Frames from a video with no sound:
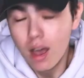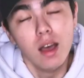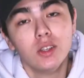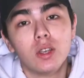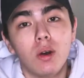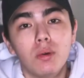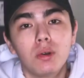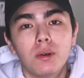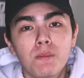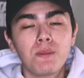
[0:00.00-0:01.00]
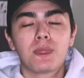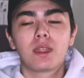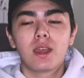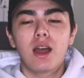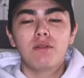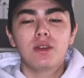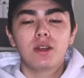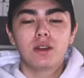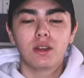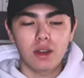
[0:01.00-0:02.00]
So I
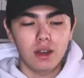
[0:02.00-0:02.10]
figured